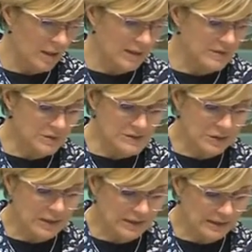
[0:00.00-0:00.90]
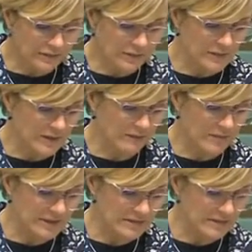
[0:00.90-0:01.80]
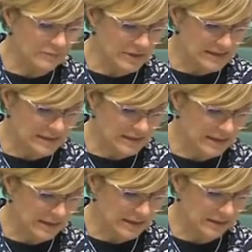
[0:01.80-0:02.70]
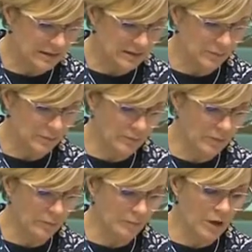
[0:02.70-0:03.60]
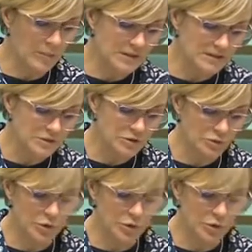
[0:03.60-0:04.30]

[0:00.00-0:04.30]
It's also clear from the events recently that the Prime Minister should